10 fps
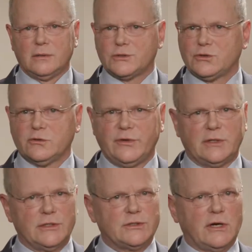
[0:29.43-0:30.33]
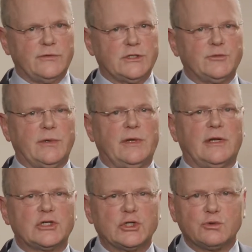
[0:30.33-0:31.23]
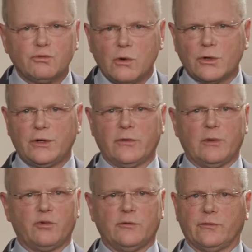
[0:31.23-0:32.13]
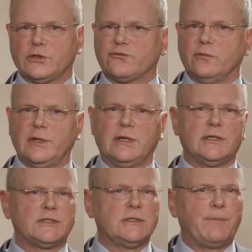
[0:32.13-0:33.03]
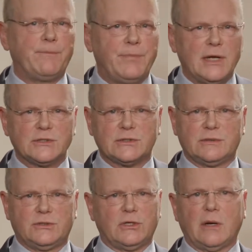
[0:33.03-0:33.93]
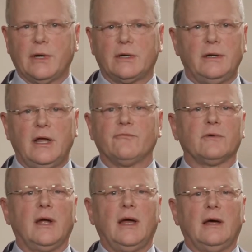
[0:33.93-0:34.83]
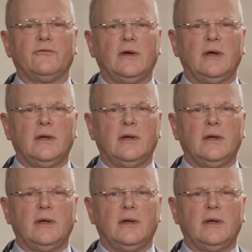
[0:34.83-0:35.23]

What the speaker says: Serving in this office has been an extraordinary privilege for me, and it's the best job I could ever have.